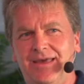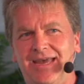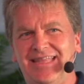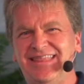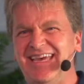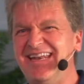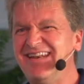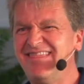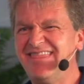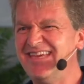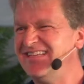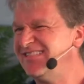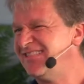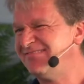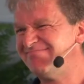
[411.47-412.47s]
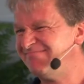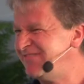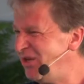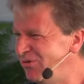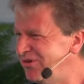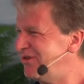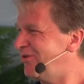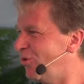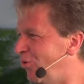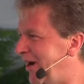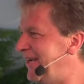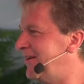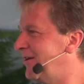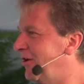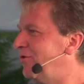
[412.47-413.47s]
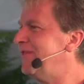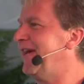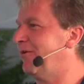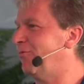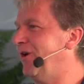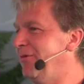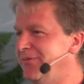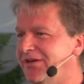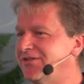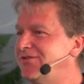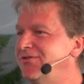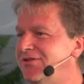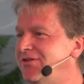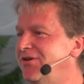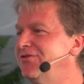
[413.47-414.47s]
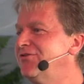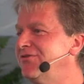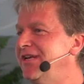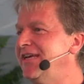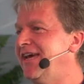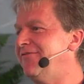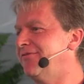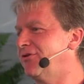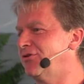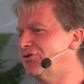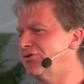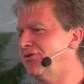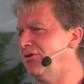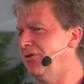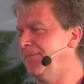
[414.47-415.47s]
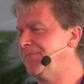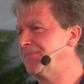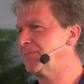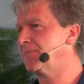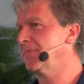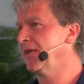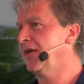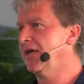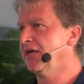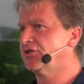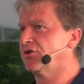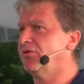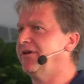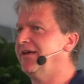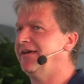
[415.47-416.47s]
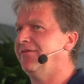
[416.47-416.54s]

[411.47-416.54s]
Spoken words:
And then things don't quite go that well because you don't really have control. So